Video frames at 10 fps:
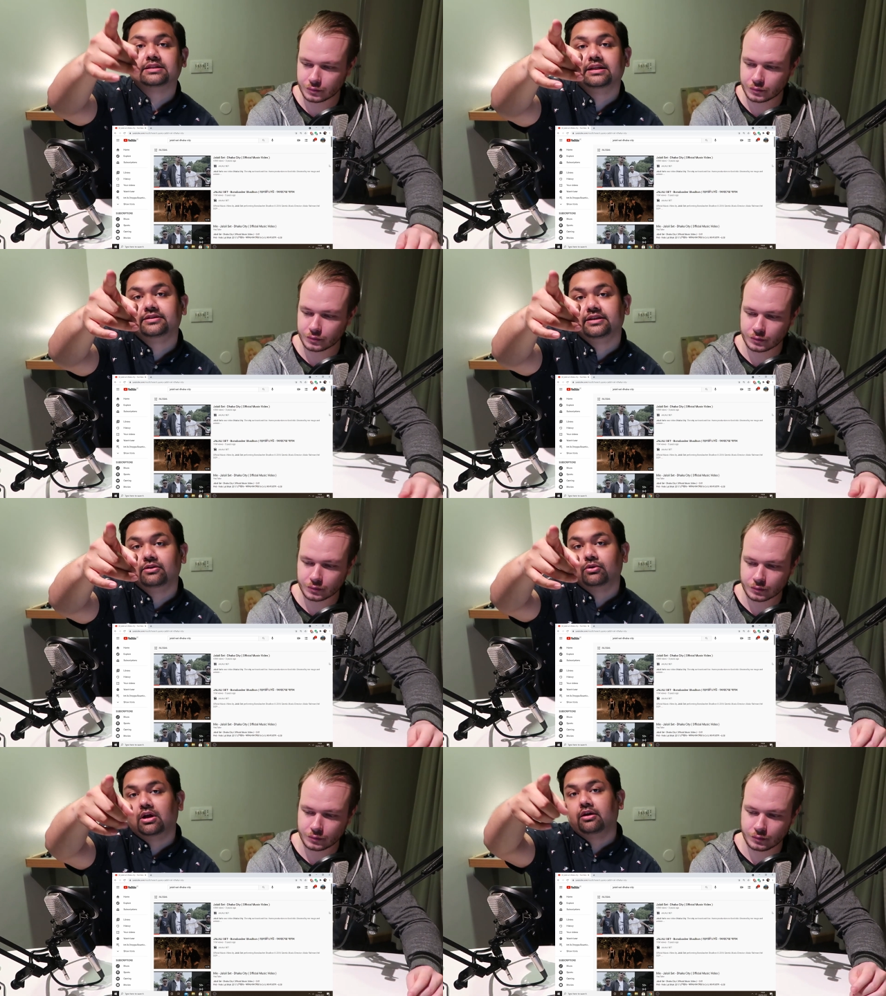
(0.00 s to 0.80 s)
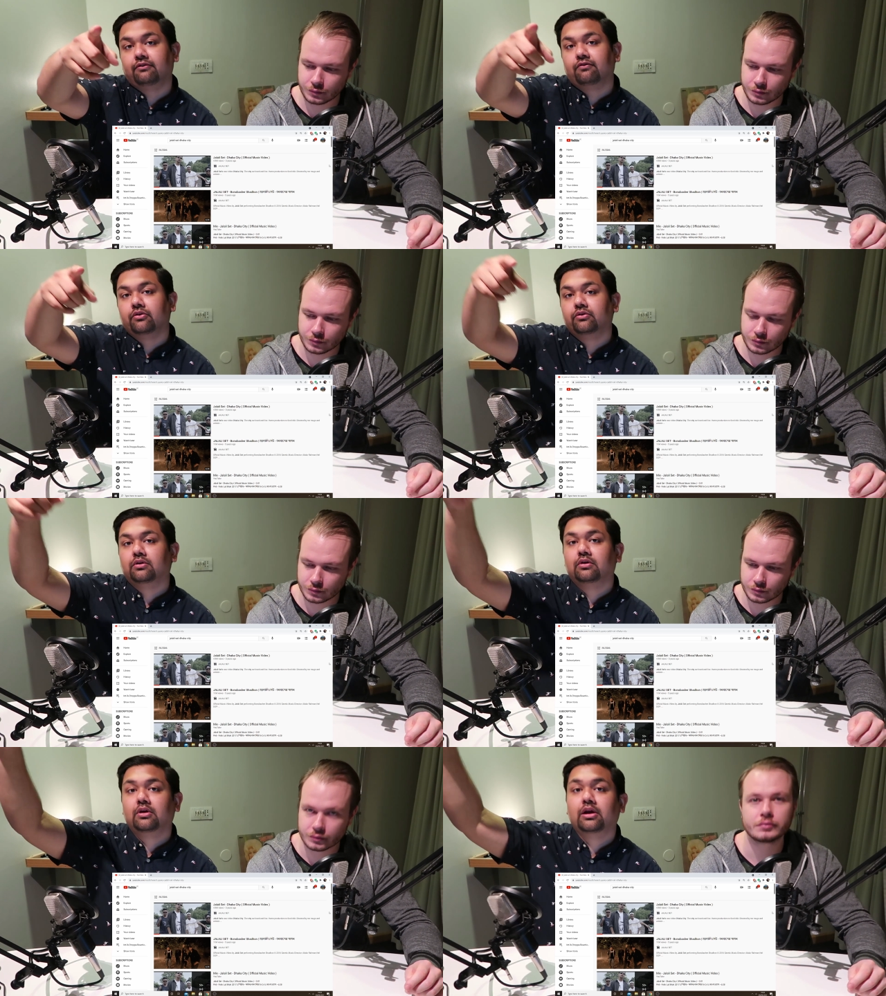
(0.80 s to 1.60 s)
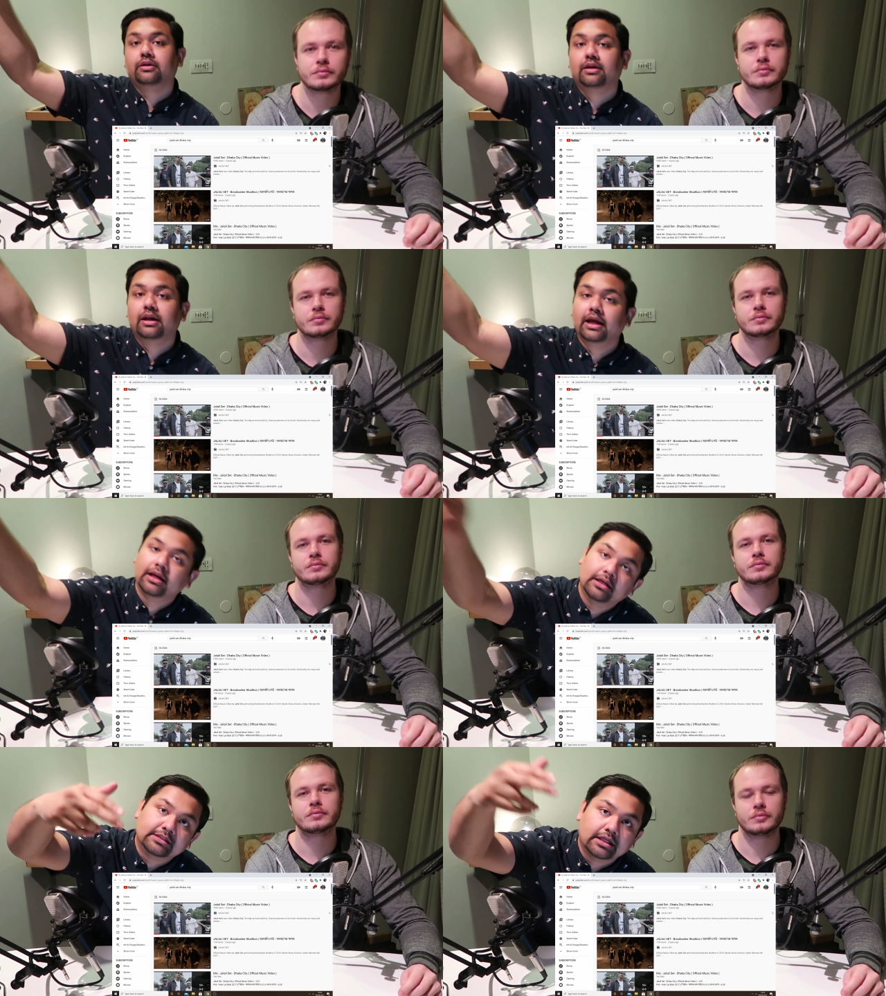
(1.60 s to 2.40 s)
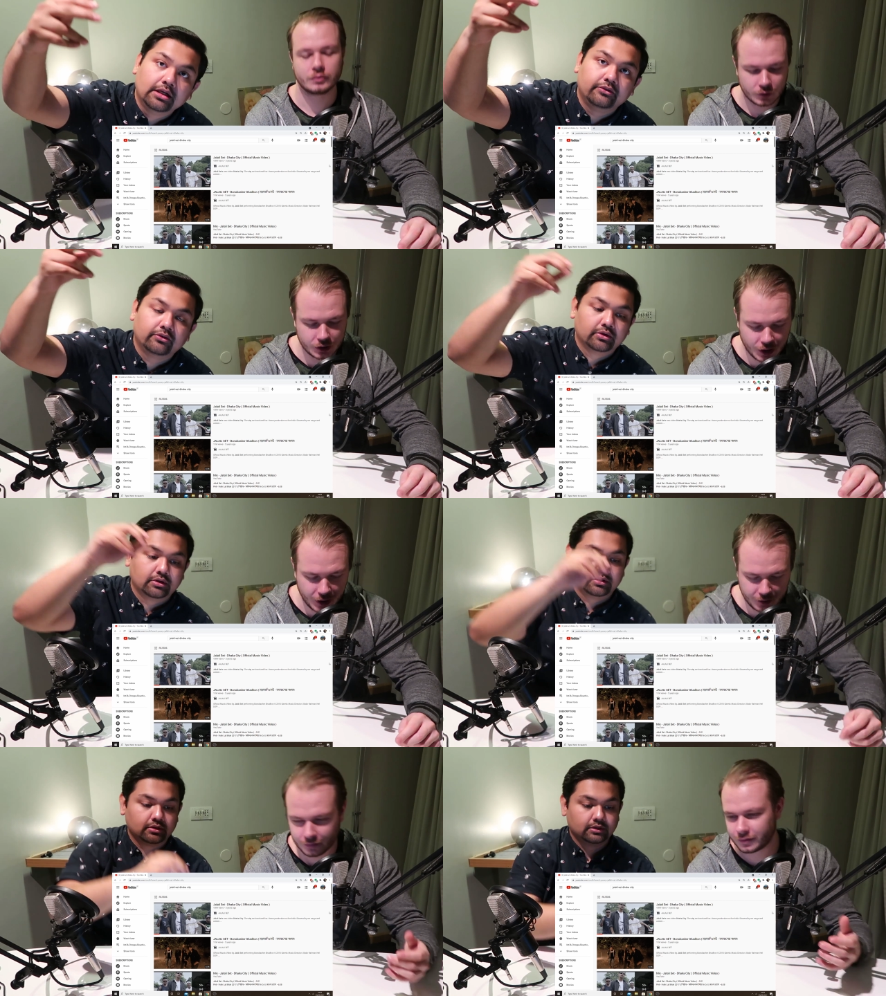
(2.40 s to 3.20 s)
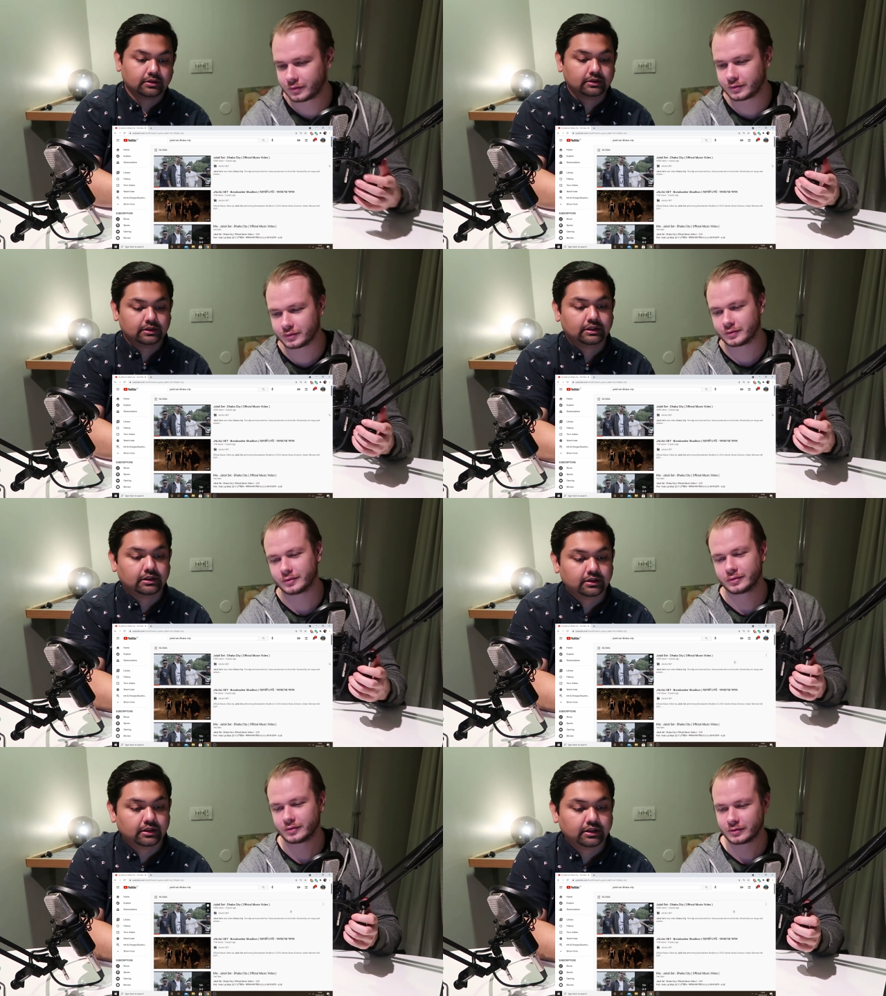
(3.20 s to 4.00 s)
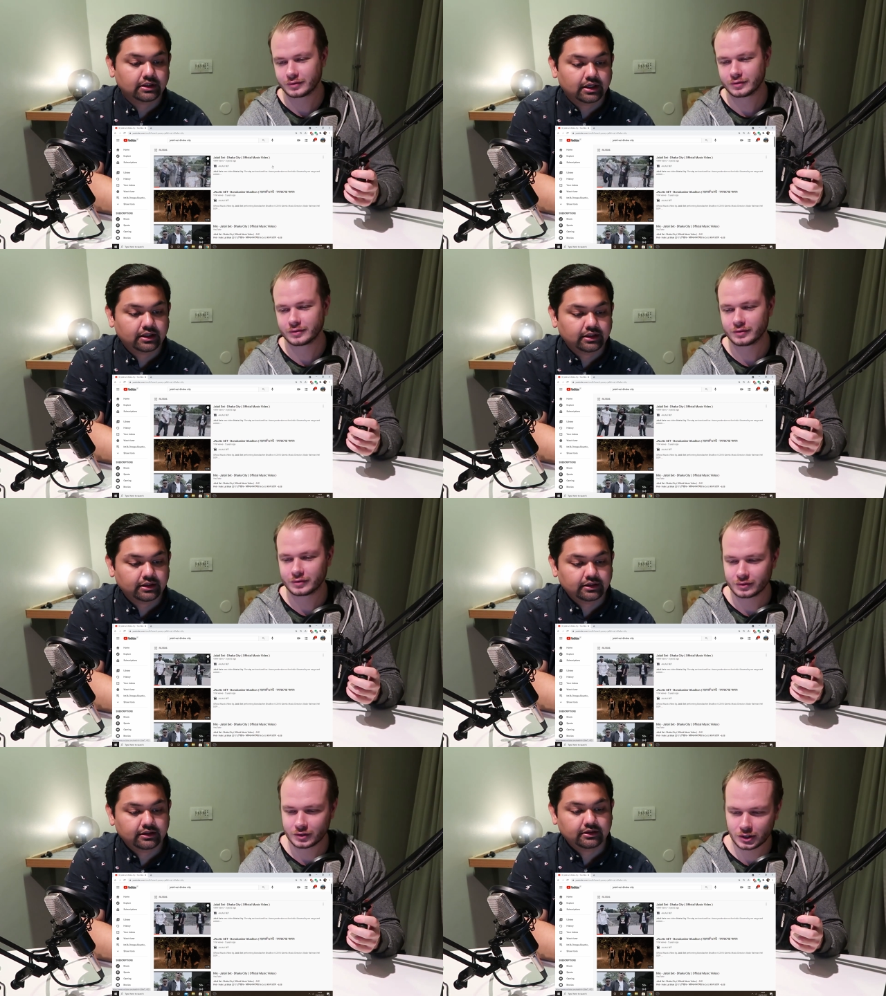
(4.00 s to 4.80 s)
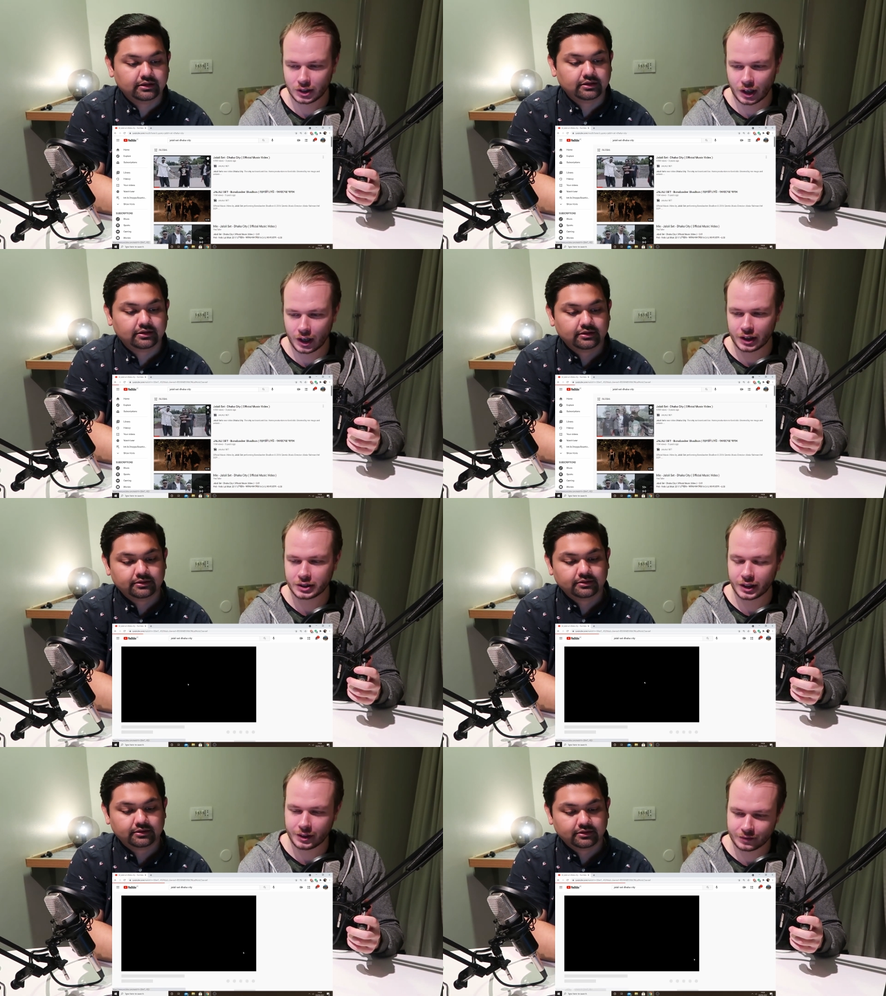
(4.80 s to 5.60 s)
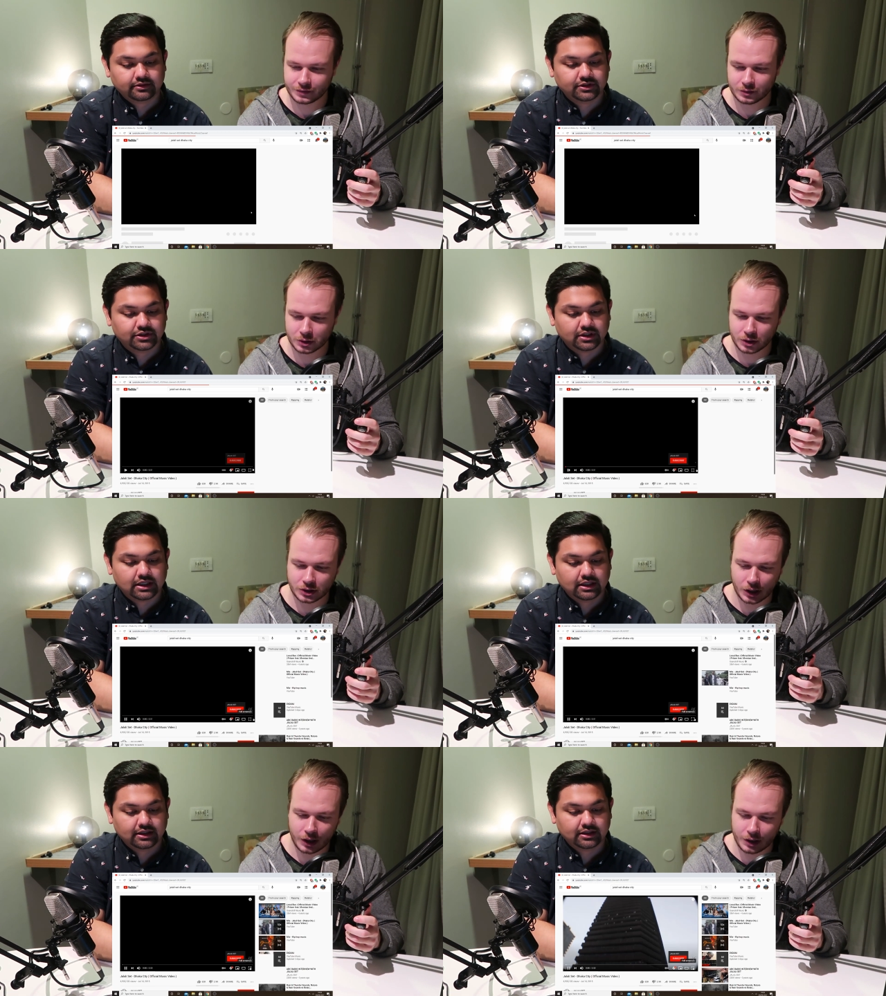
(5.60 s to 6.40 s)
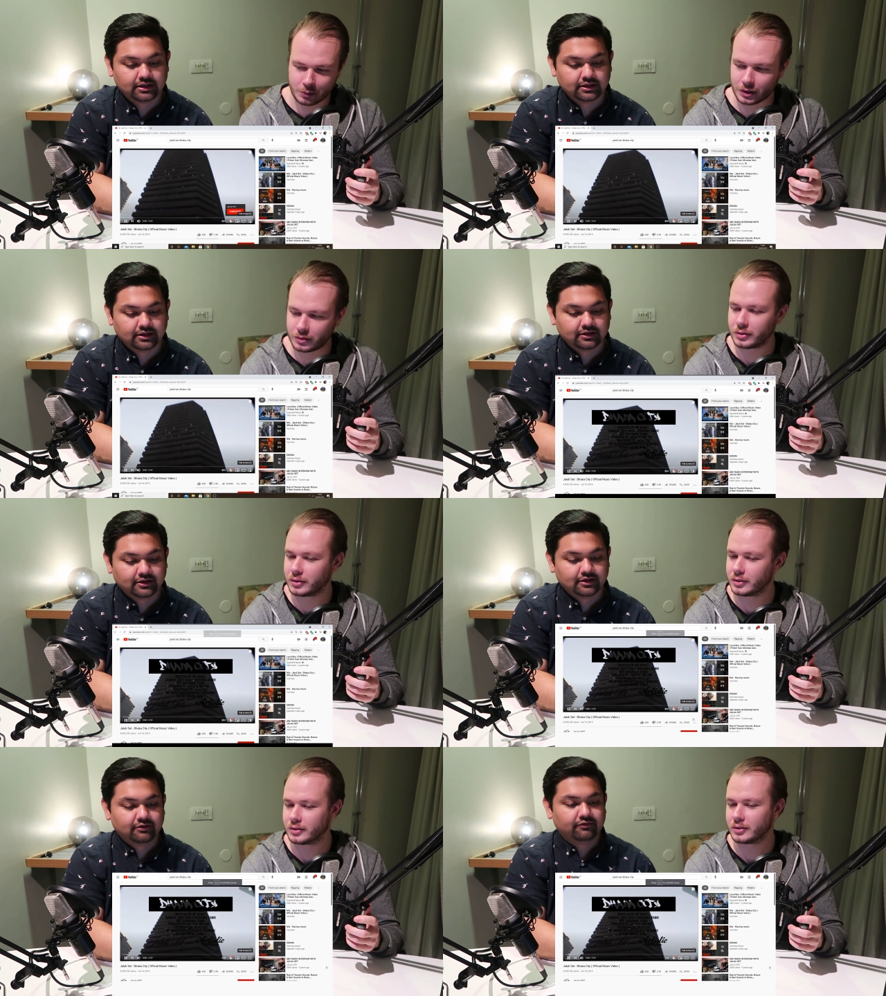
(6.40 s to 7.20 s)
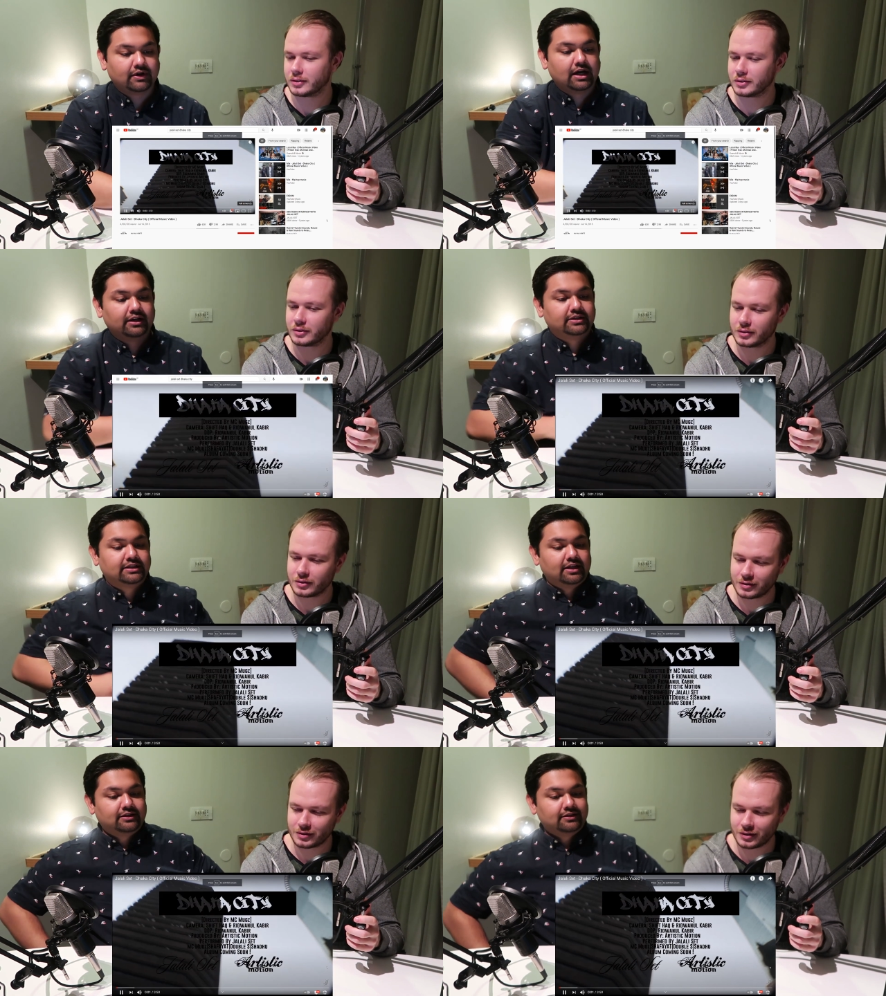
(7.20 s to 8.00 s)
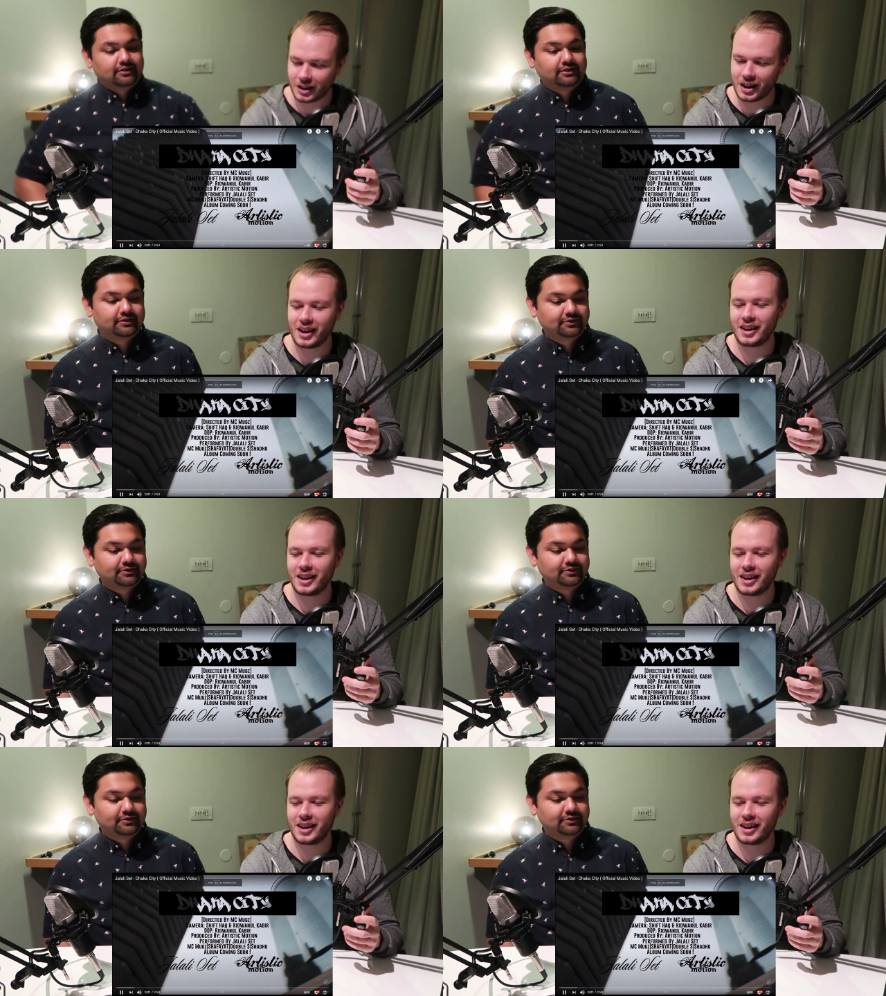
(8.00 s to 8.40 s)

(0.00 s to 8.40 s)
Speaker 1: City. Without any further delay, let's get in. Let's get in. Hey, Jalali Set.
Speaker 2: What's a Jalali, bro?
Speaker 1: Fire set.